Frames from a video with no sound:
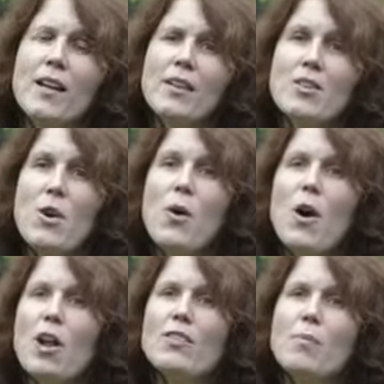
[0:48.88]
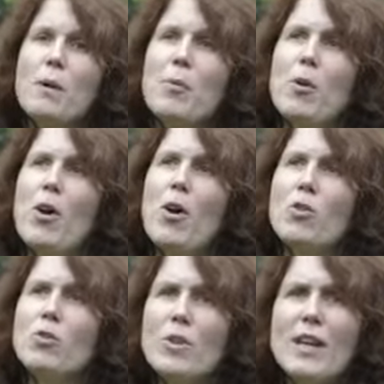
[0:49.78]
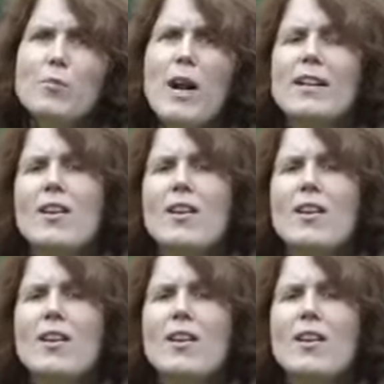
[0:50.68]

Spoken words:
So a lot of people are talking right